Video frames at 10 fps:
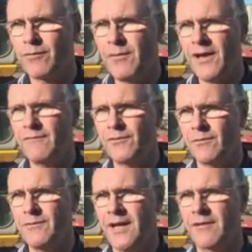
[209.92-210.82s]
not prepared for
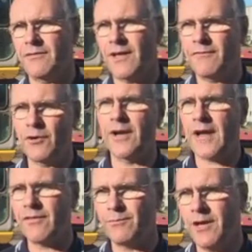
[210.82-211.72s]
them now. They've
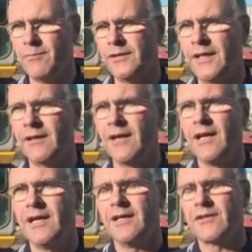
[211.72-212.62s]
got other people in.
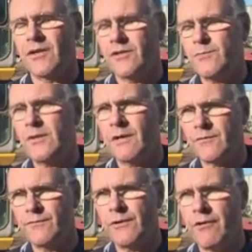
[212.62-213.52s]
So this
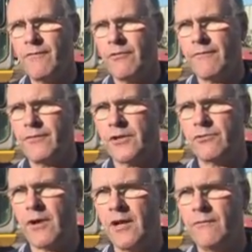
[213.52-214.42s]
becomes very, very
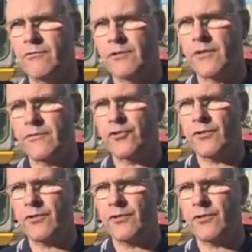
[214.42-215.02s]
frustrating for a lot of